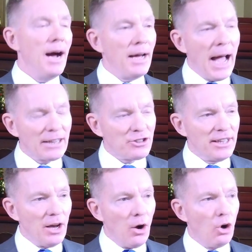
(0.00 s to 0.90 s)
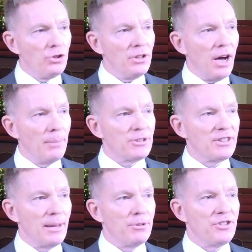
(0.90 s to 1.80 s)
actually, on I'm a
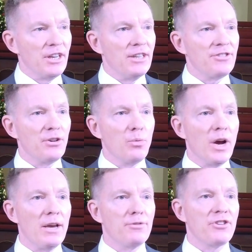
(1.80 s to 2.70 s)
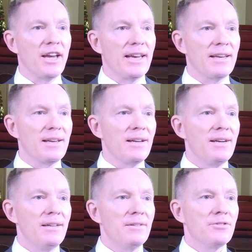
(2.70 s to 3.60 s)
Celebrity, is there a way of saying
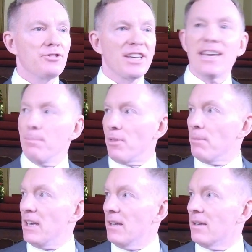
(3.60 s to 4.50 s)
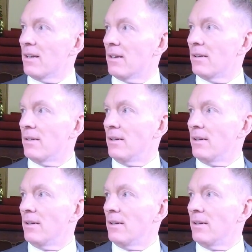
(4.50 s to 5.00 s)
to keep them in?